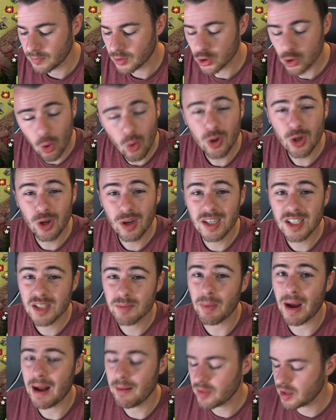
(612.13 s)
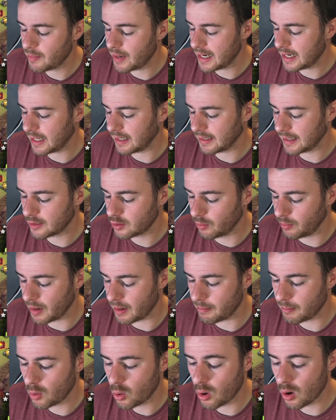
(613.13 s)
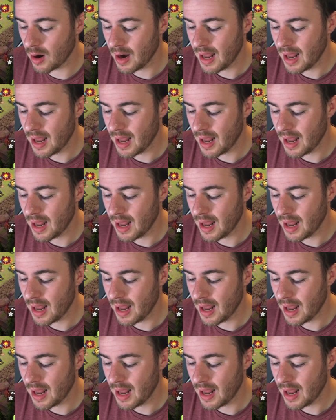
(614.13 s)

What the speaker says: So you can spam them in a little bit more,